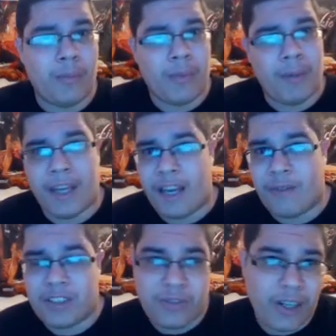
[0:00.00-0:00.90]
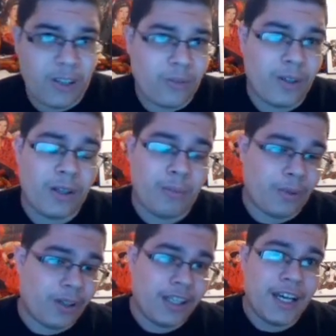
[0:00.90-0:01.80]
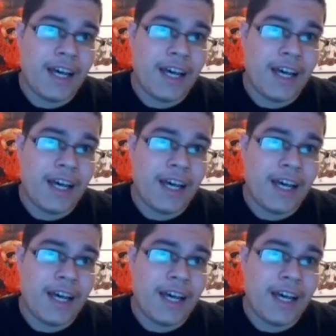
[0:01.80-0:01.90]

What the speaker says: maybe have his final run, but